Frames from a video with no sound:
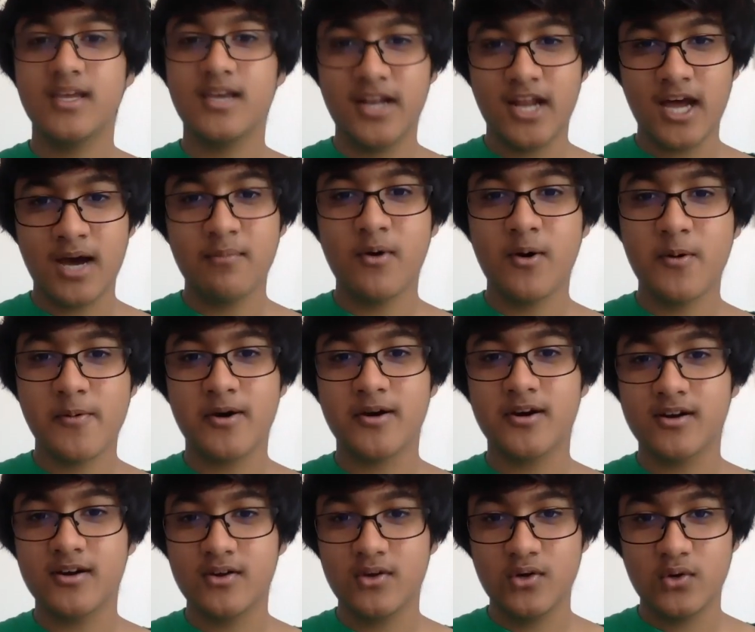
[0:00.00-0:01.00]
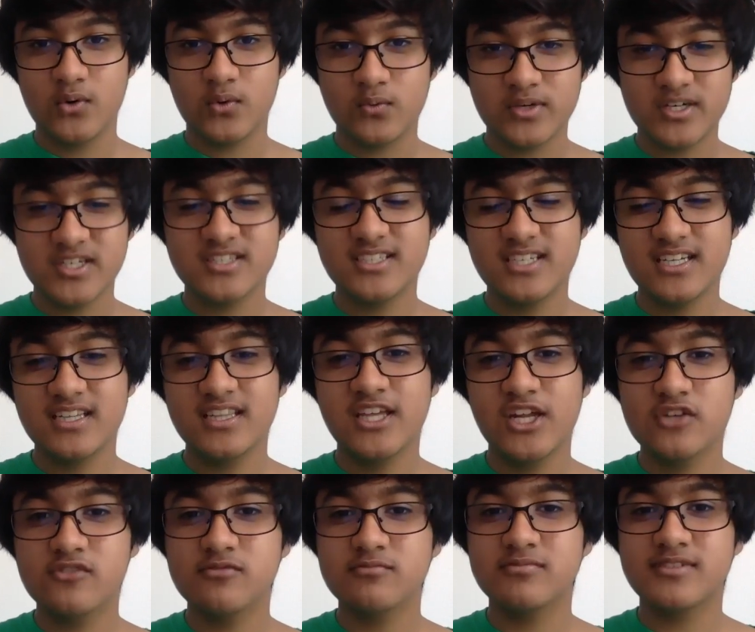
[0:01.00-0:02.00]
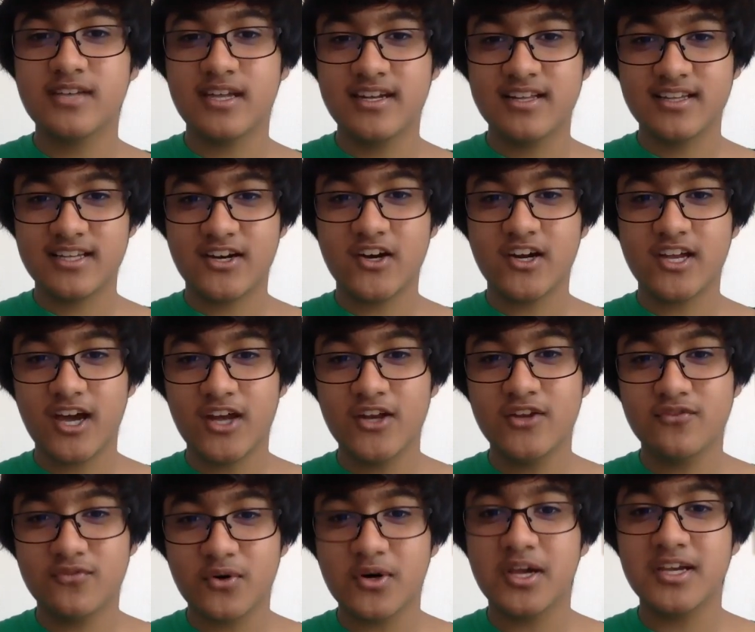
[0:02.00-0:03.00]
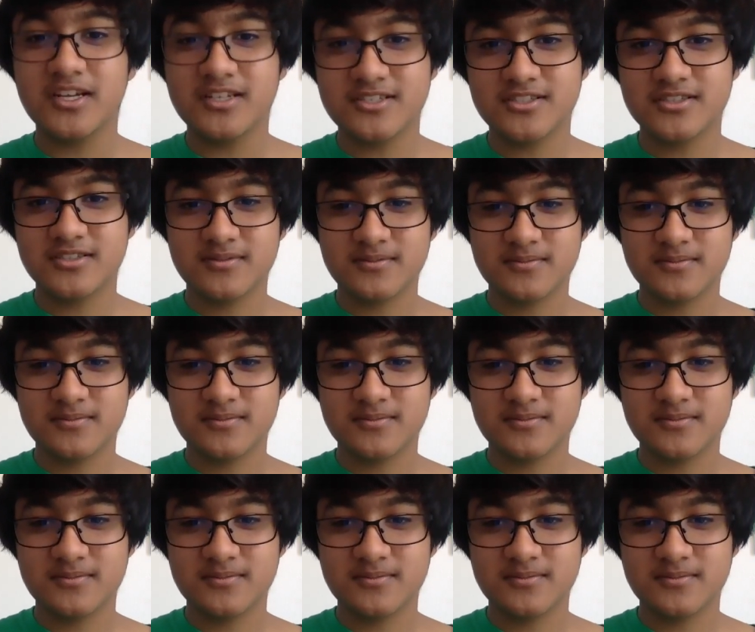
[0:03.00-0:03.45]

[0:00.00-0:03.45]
And I'm Omar. We're team leaders from Santa Clara County 4-H.